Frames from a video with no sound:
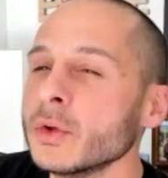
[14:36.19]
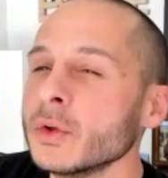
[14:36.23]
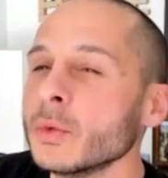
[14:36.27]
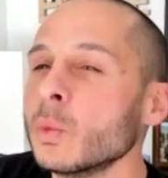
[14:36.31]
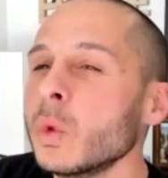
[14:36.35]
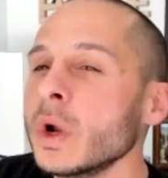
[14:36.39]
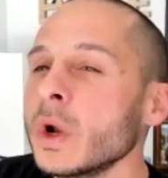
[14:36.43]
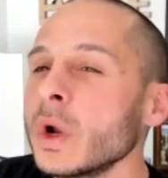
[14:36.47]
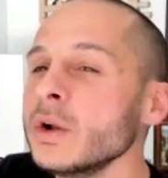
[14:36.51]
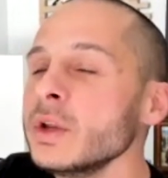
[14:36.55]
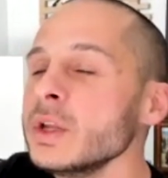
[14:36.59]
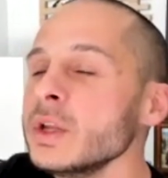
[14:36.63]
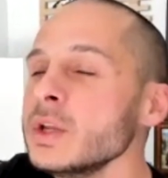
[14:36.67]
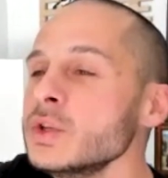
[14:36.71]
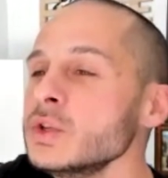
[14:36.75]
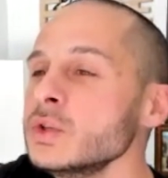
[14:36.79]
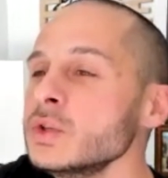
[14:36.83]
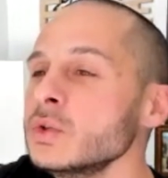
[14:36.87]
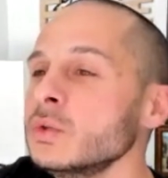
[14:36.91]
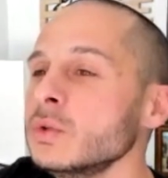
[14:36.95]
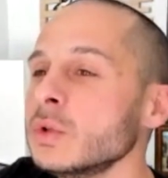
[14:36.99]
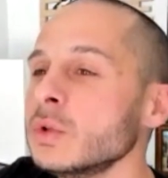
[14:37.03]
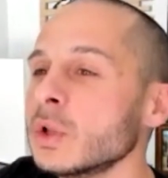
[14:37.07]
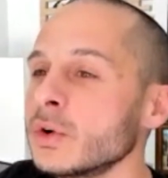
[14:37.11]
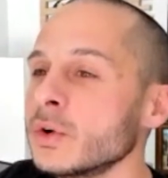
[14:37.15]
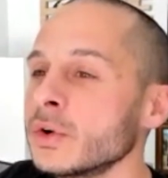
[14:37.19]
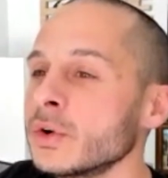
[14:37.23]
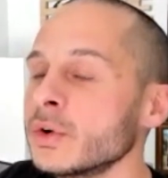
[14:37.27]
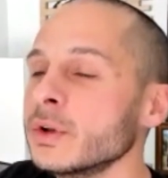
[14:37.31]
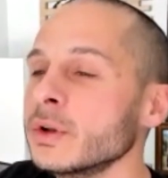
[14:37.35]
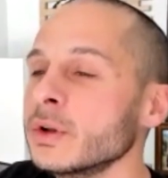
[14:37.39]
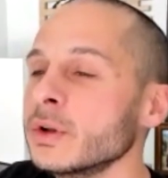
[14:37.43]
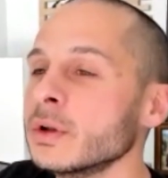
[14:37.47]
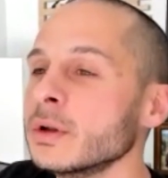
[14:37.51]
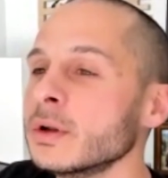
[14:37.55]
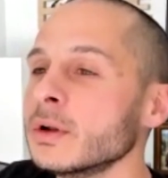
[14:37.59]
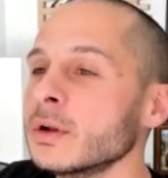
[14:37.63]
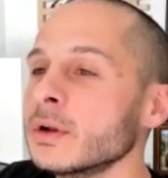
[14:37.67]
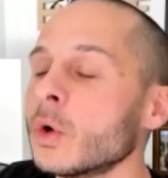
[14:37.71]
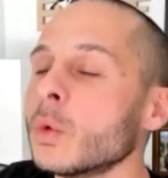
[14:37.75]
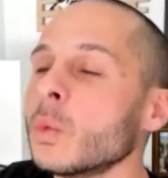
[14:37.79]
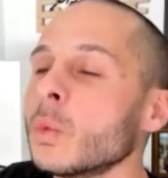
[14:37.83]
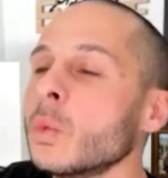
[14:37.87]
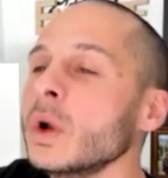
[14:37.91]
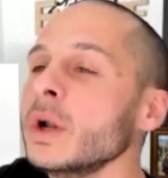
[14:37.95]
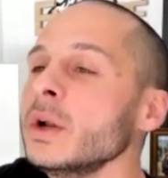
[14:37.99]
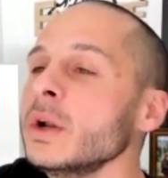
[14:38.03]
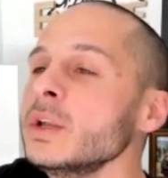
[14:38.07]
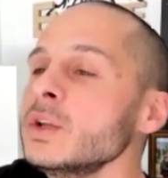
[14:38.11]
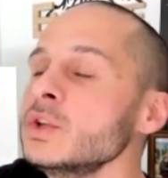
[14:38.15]
Where did you learn, or
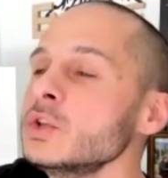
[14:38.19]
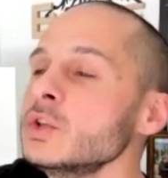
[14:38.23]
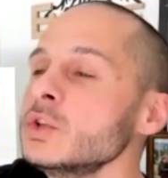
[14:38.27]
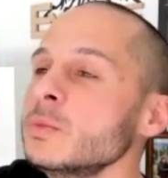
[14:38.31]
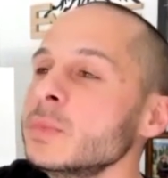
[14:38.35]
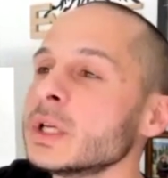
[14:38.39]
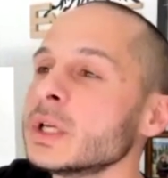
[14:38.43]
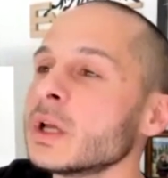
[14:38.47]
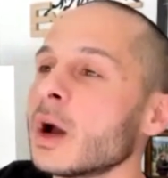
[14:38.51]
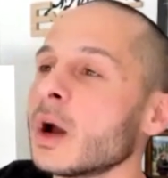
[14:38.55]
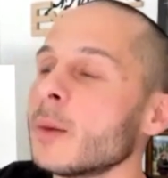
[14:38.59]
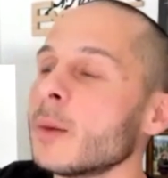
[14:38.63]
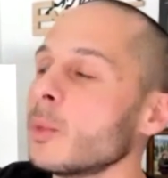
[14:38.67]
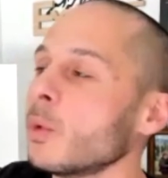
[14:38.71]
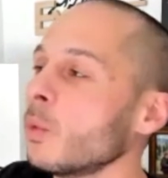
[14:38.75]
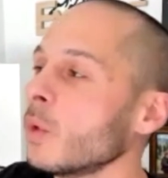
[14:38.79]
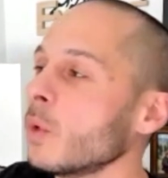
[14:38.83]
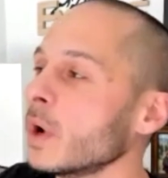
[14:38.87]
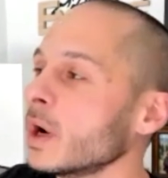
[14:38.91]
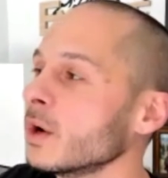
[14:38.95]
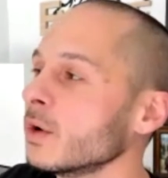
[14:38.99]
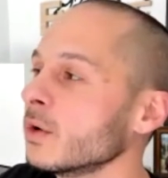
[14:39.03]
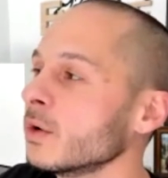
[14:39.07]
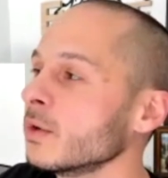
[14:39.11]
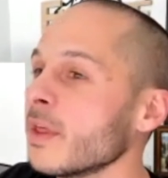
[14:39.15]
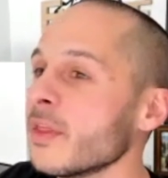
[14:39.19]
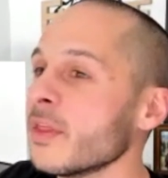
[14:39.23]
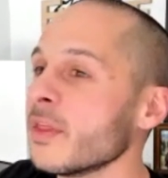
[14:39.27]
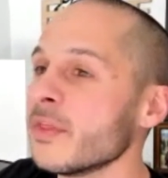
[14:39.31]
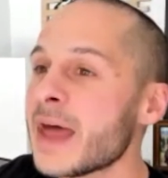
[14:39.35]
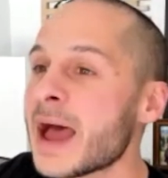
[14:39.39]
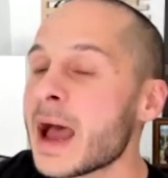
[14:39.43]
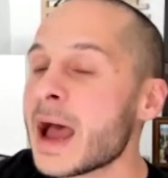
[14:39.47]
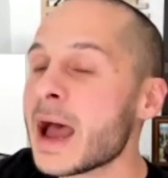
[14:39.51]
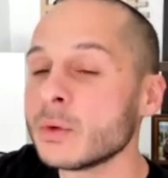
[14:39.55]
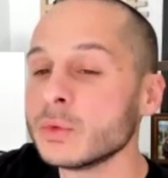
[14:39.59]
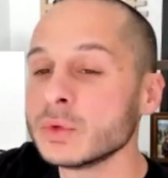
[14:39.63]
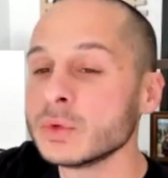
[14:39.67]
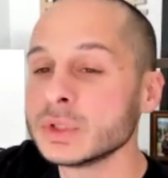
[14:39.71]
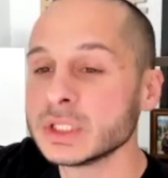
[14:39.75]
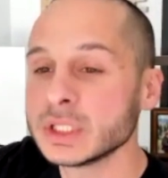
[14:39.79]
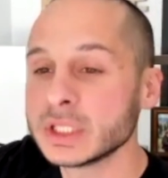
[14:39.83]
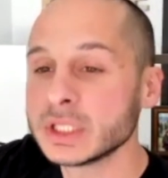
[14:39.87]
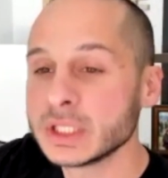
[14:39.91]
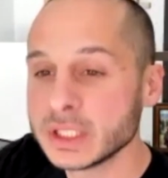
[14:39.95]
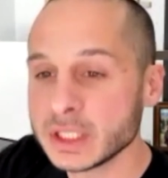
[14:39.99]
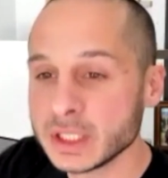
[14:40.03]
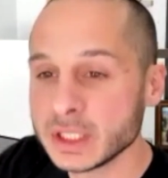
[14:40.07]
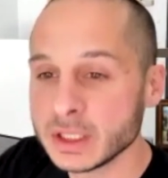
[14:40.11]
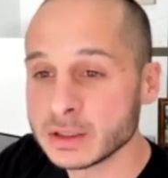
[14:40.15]
where did you become aware that that was a
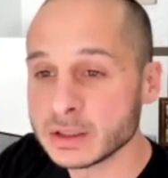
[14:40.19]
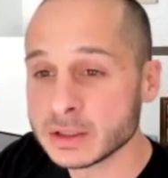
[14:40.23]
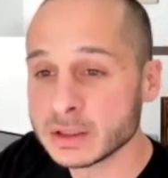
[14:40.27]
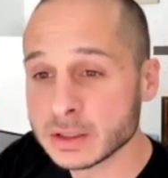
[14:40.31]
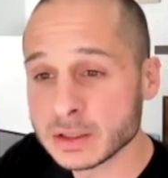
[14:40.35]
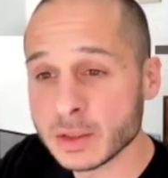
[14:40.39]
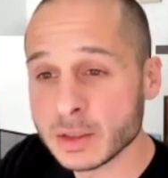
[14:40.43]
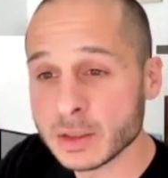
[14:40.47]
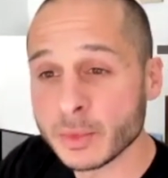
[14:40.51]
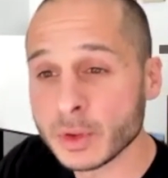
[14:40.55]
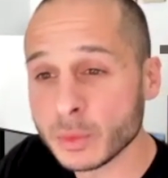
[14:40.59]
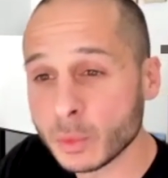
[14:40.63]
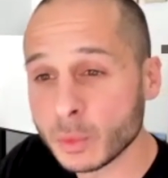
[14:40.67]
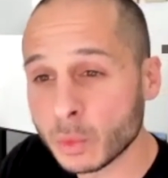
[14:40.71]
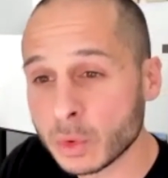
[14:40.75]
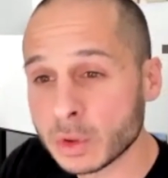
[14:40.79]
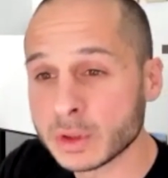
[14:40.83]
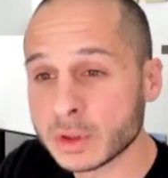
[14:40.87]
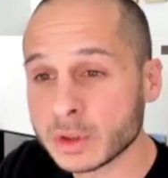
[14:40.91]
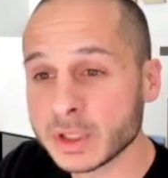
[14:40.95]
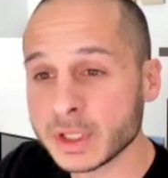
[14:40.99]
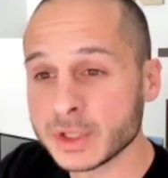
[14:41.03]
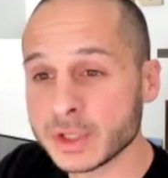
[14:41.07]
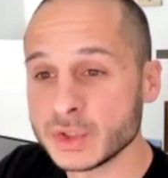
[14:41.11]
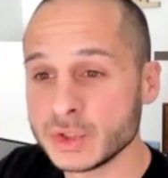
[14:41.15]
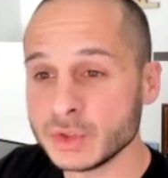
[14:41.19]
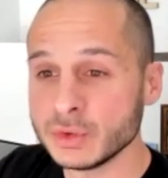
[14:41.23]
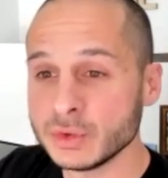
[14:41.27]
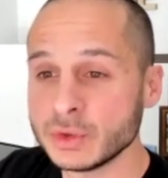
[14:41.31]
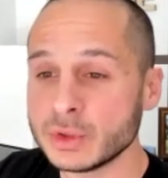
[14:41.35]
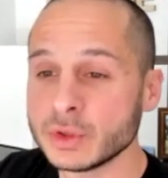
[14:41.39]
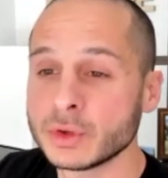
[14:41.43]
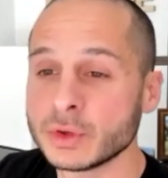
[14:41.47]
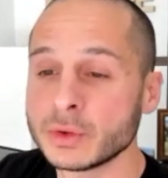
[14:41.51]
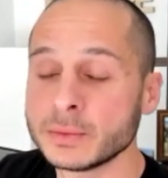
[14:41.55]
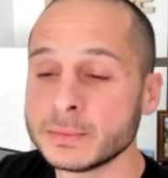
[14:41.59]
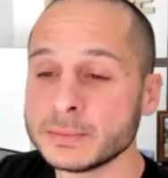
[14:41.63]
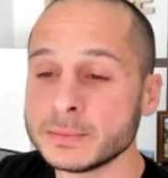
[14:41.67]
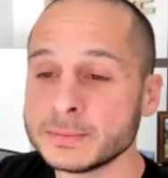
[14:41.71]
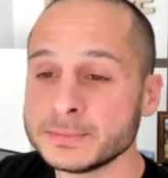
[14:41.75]
key to some of the work that you do?